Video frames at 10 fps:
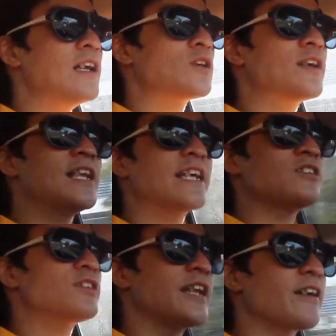so I'd like
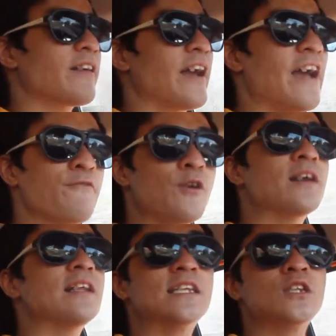to thank
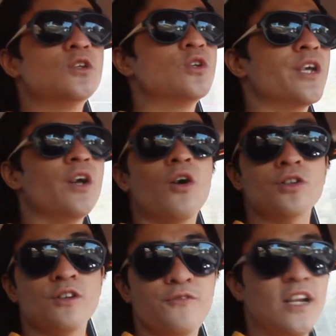everyone at Suzuki
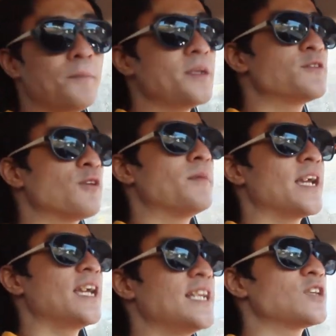Auto Philippines for
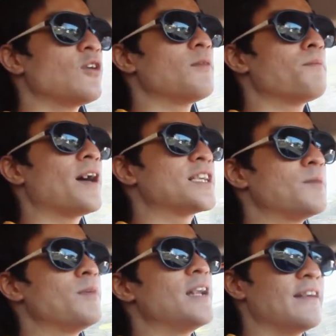making this all
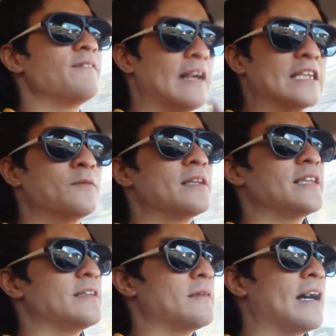possible and as well
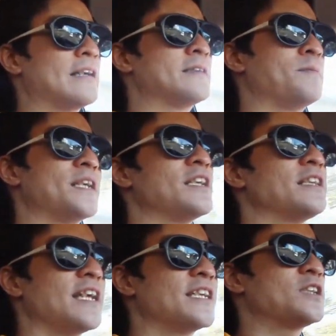uh, special
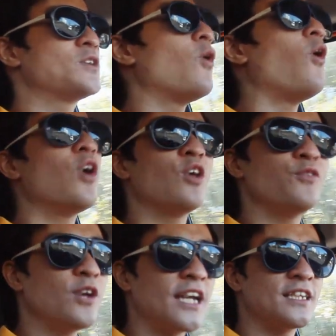thanks to all of
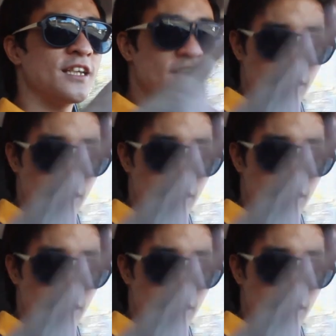you guys